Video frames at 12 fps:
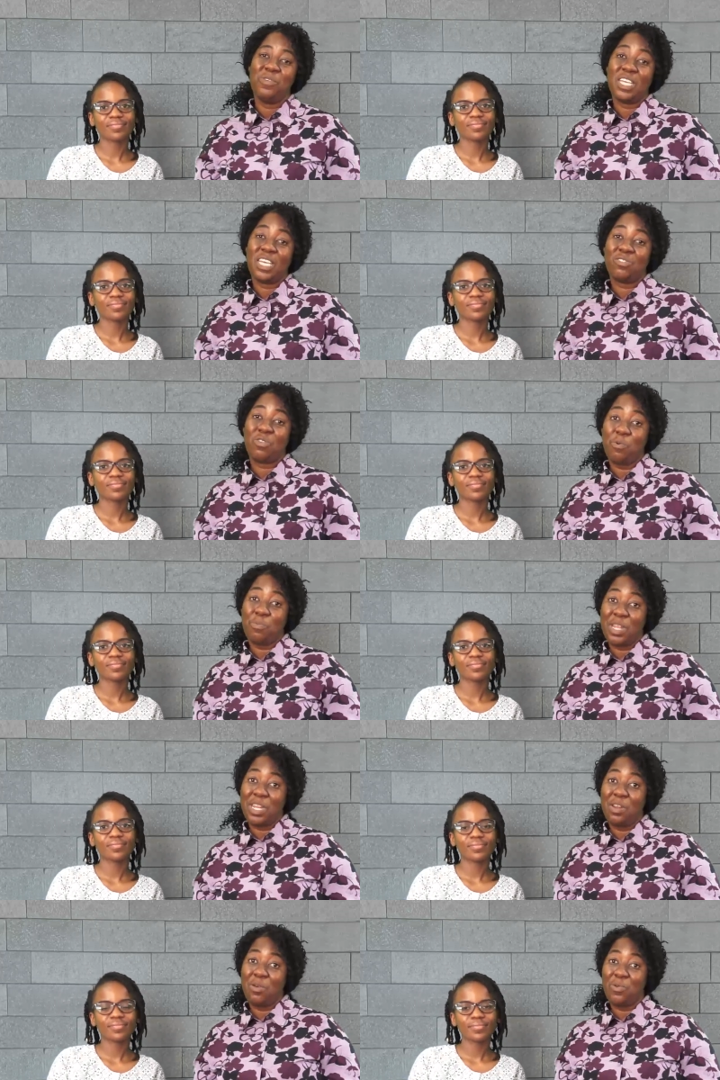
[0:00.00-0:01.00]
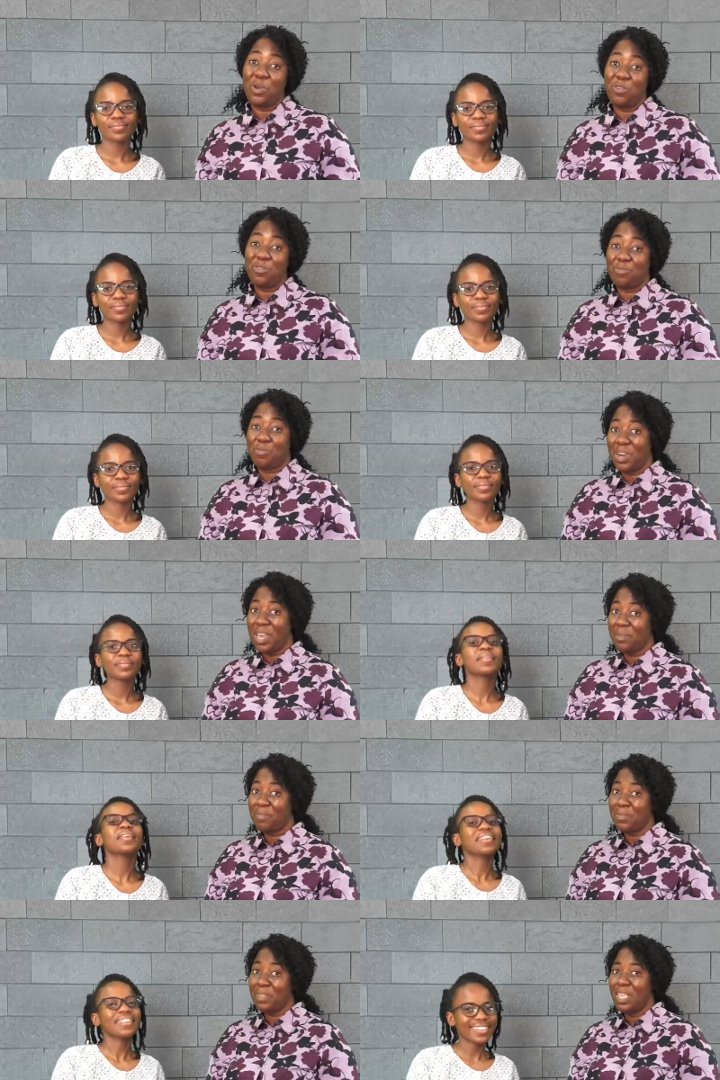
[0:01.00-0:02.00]
Speaker 1: we'll just open in a word of
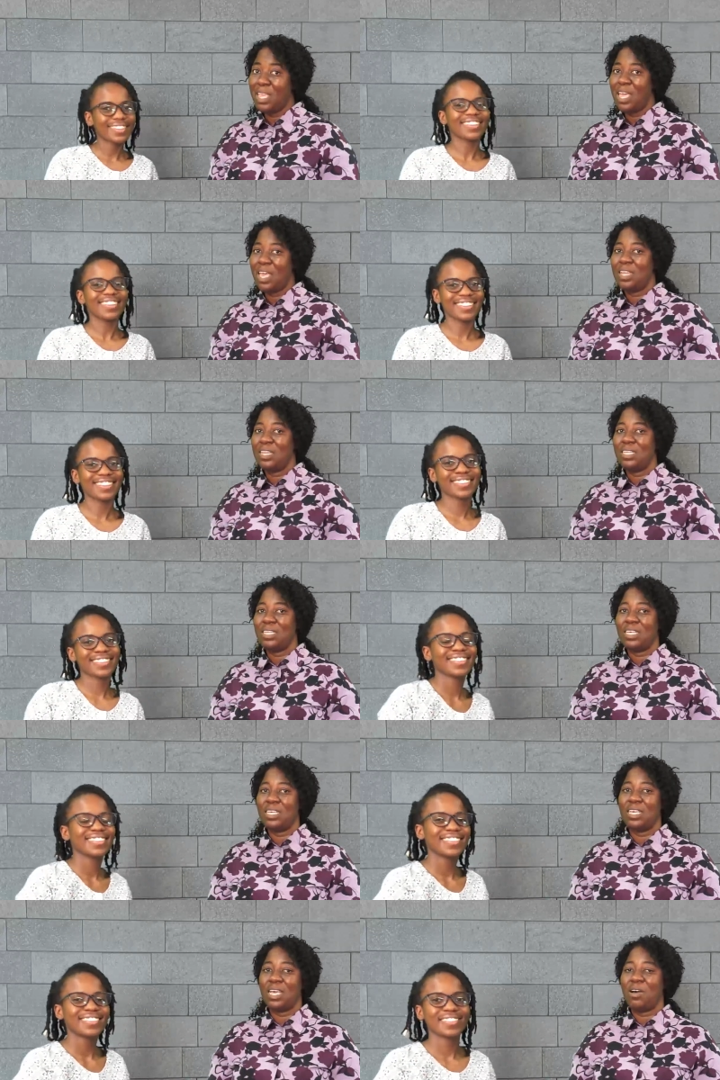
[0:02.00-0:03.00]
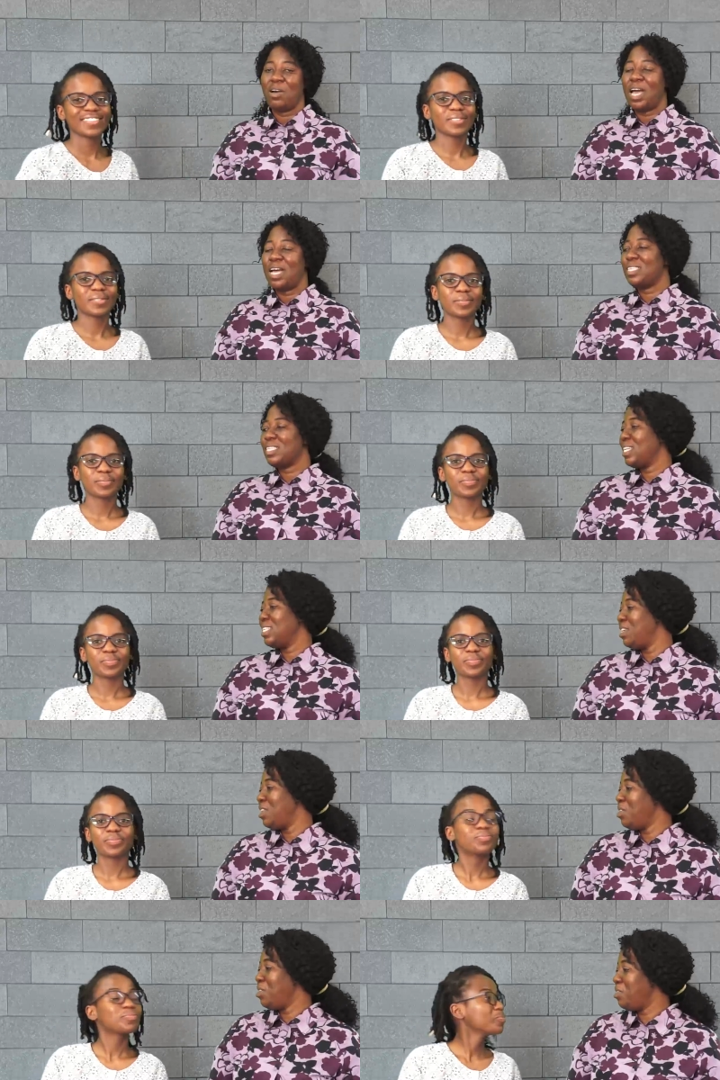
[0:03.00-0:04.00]
prayer and uh, I'll ask
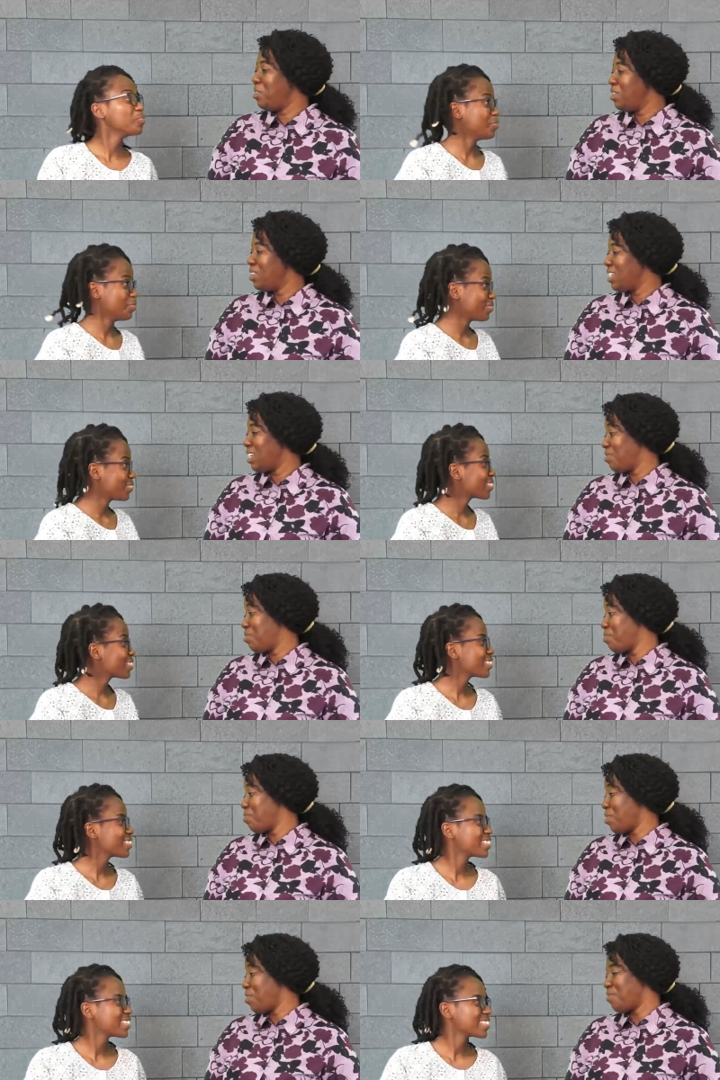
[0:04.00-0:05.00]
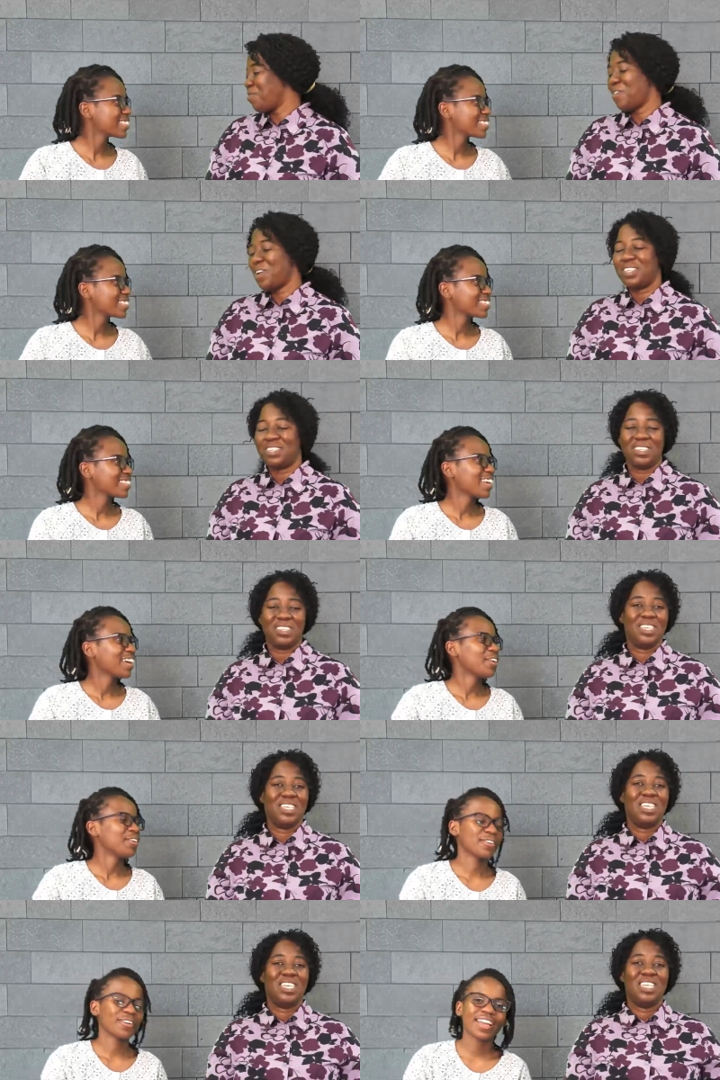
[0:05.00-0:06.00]
Auntie Lulu mm -hmm. just to pray for us.
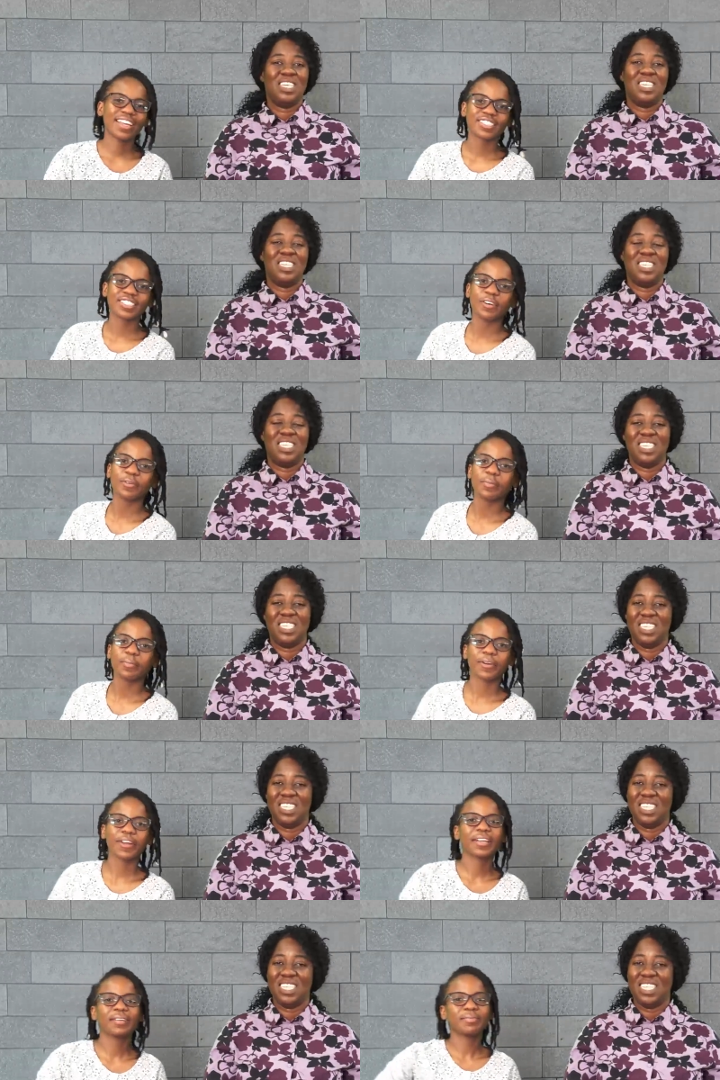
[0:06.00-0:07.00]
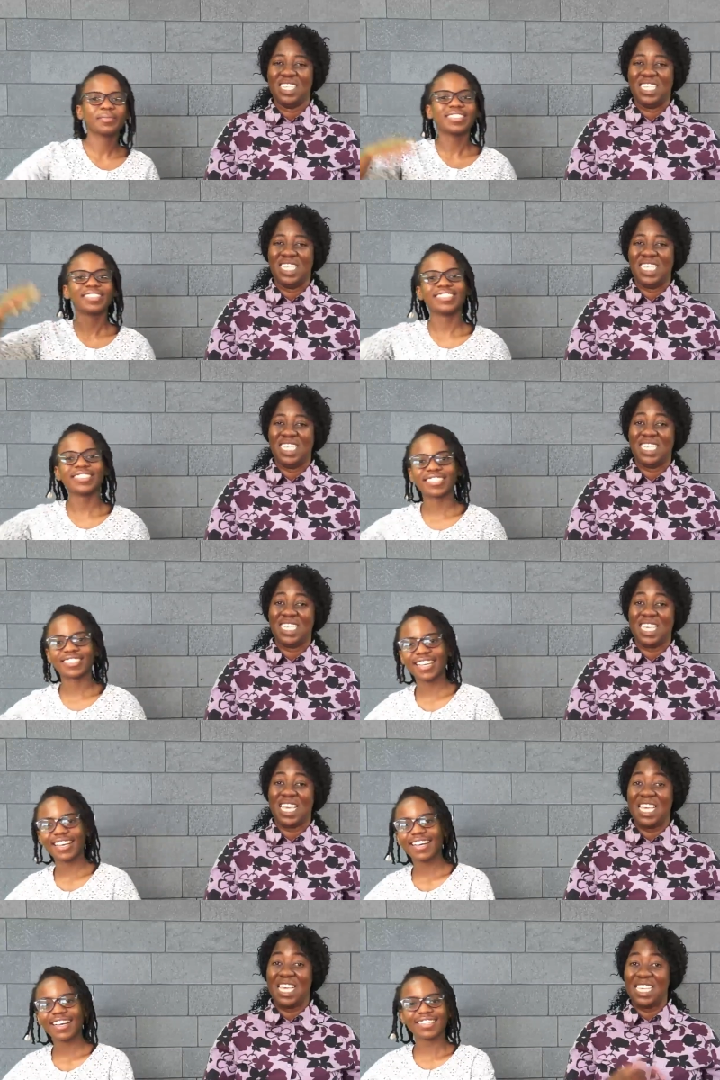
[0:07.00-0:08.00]
Speaker 2: All right, shall we pray?
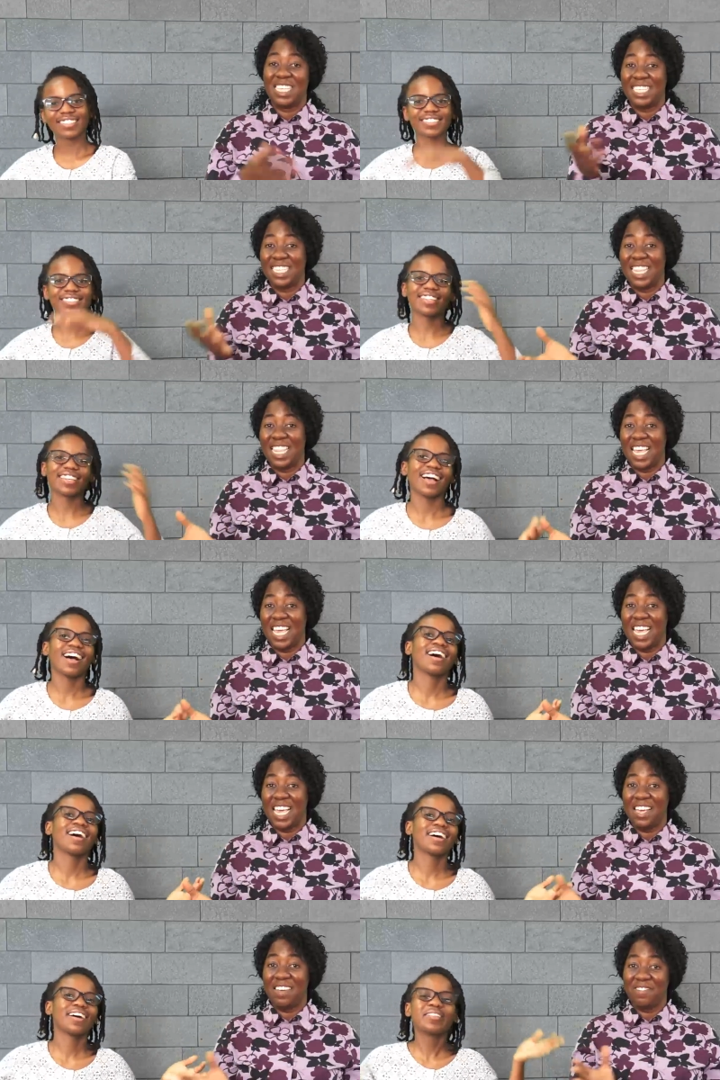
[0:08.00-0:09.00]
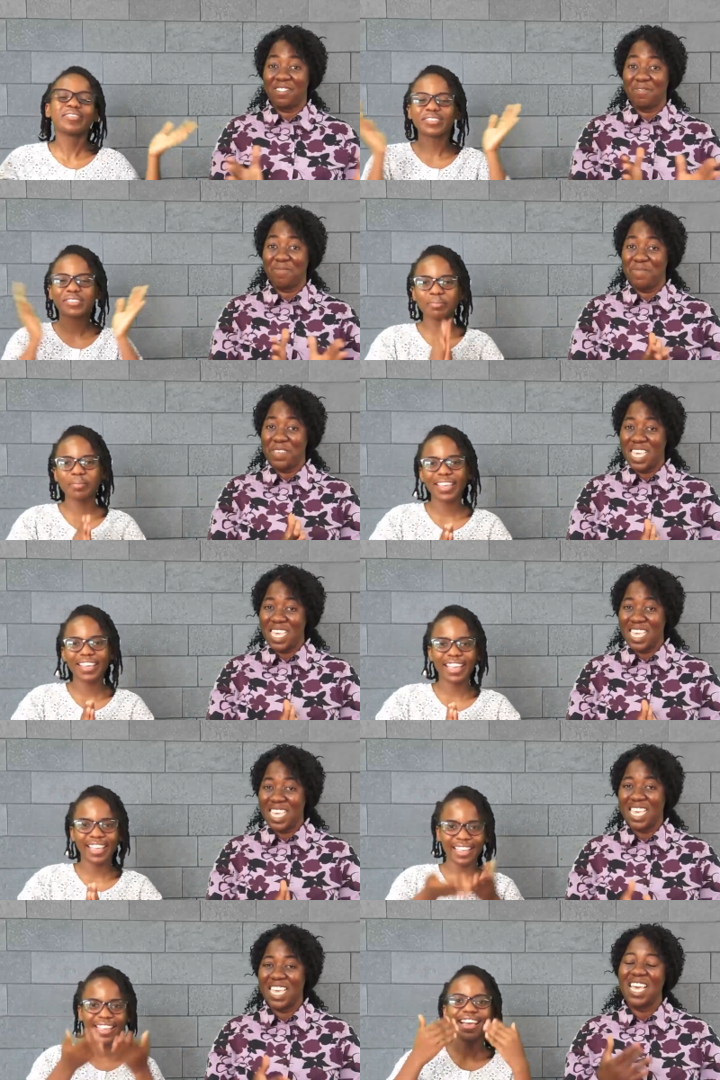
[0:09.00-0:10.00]
Jesus loves me.
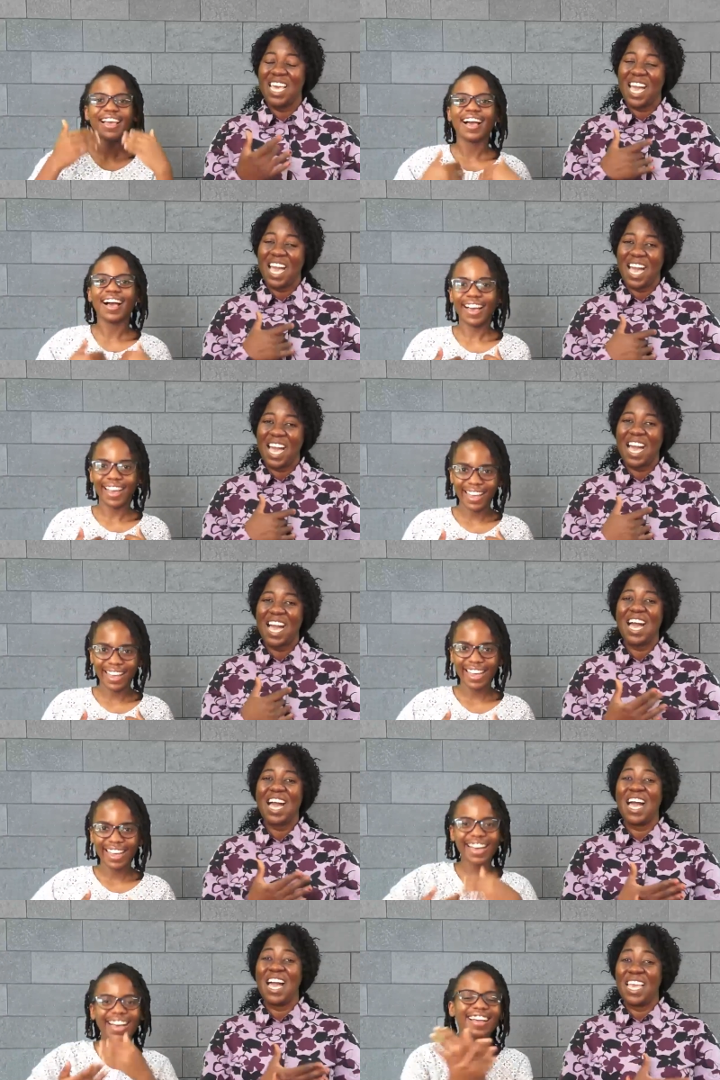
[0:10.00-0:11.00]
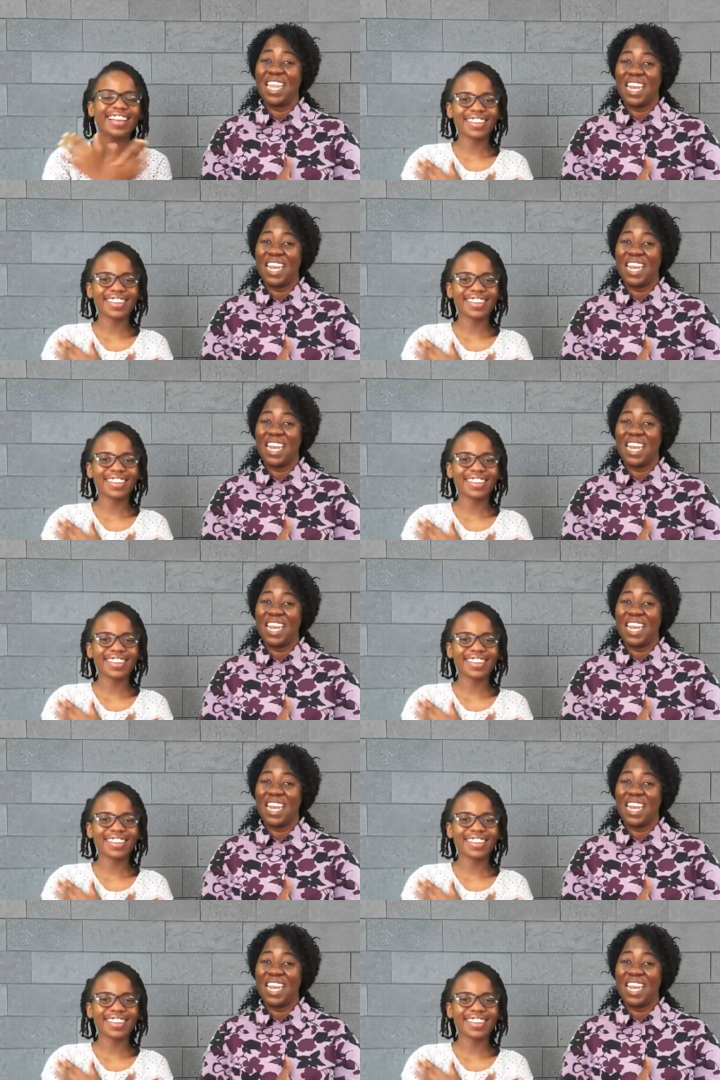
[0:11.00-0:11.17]
I